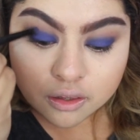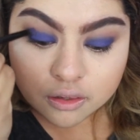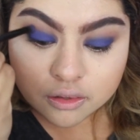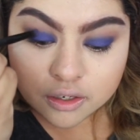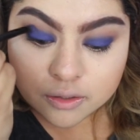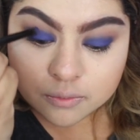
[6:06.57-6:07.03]

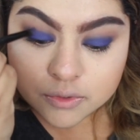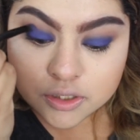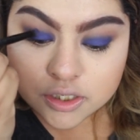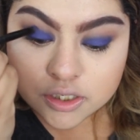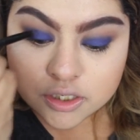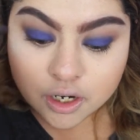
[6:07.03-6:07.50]
And then
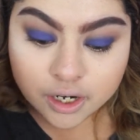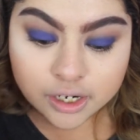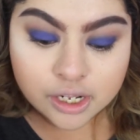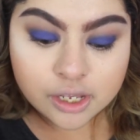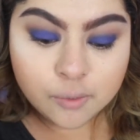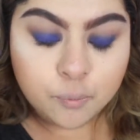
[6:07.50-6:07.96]
just
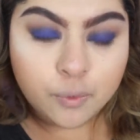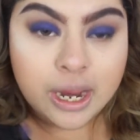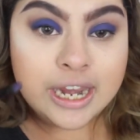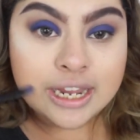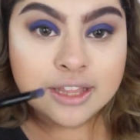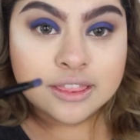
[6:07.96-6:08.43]
starting
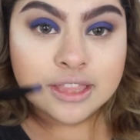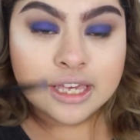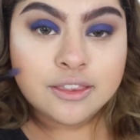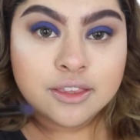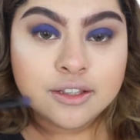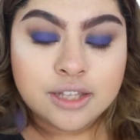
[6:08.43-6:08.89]
right at
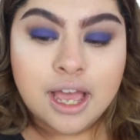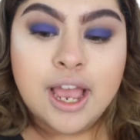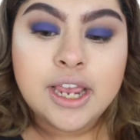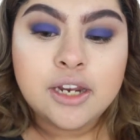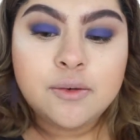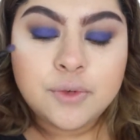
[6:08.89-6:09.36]
like the
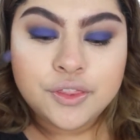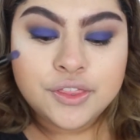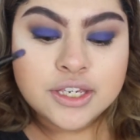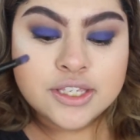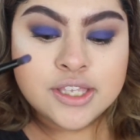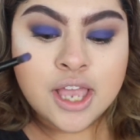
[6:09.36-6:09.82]
line with
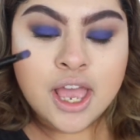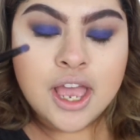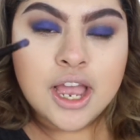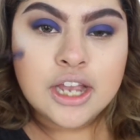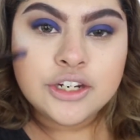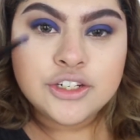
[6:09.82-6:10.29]
this,
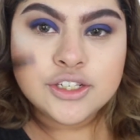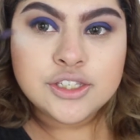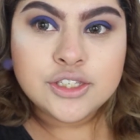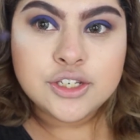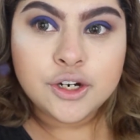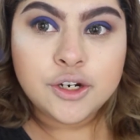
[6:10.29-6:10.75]
and
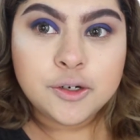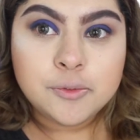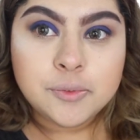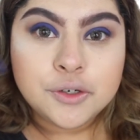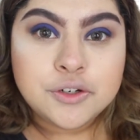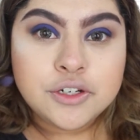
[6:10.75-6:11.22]
just circle
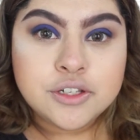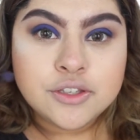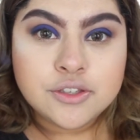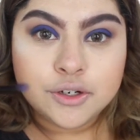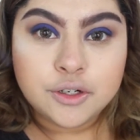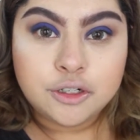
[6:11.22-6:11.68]

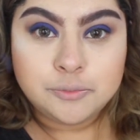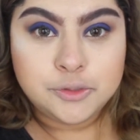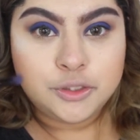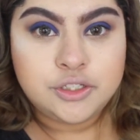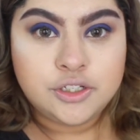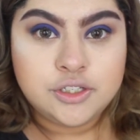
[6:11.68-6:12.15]
motion, circle
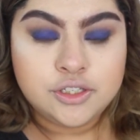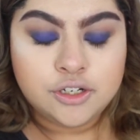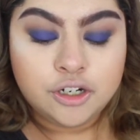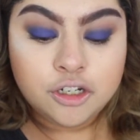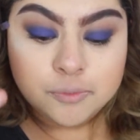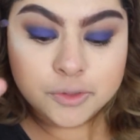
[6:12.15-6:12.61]
motion,
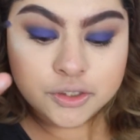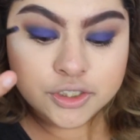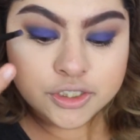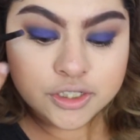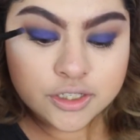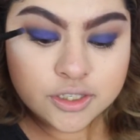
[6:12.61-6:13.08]
circle
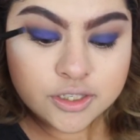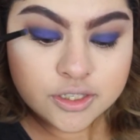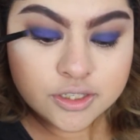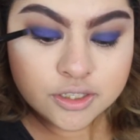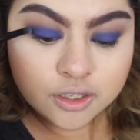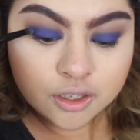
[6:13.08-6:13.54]
motion.
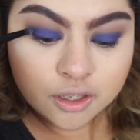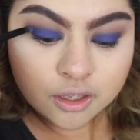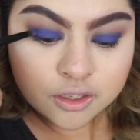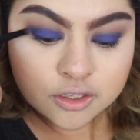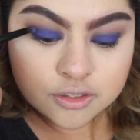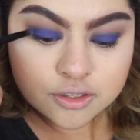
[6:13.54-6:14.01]

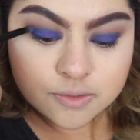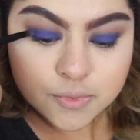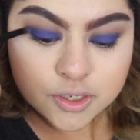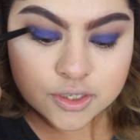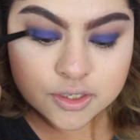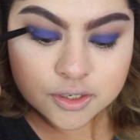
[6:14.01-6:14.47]

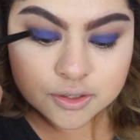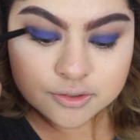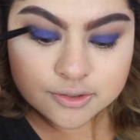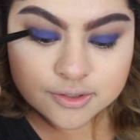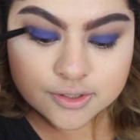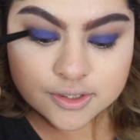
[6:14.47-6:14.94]
Smoke it
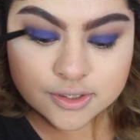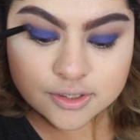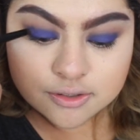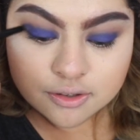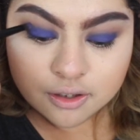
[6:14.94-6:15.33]
good.